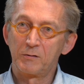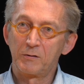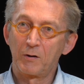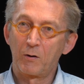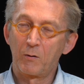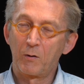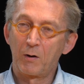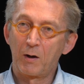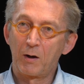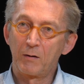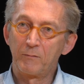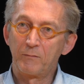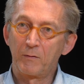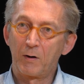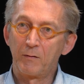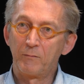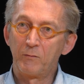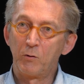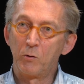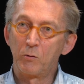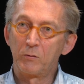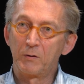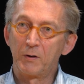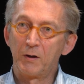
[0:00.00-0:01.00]
So
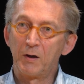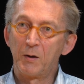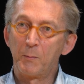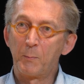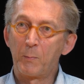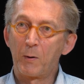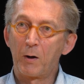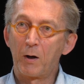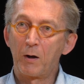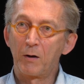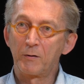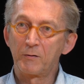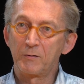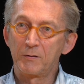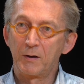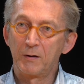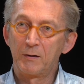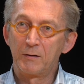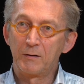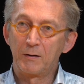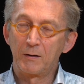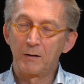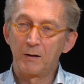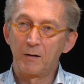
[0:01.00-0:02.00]
I've looked in the past
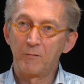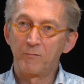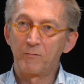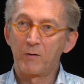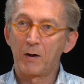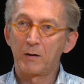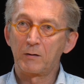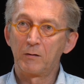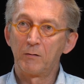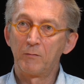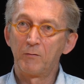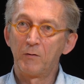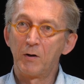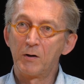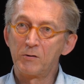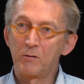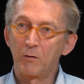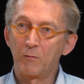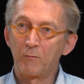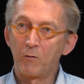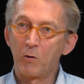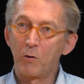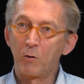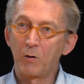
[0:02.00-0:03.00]
at the
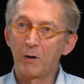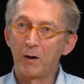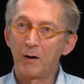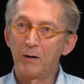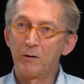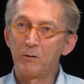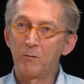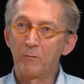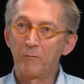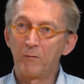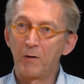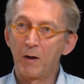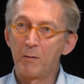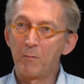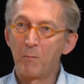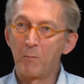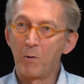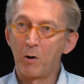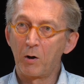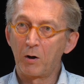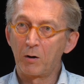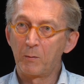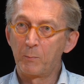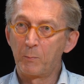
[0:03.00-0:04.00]
effectiveness of all kinds of labor
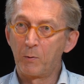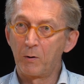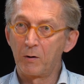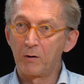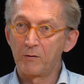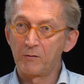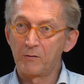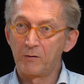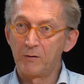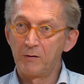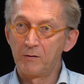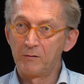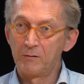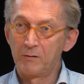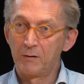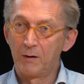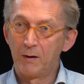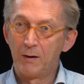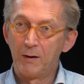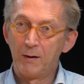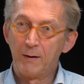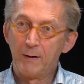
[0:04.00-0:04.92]
market policies.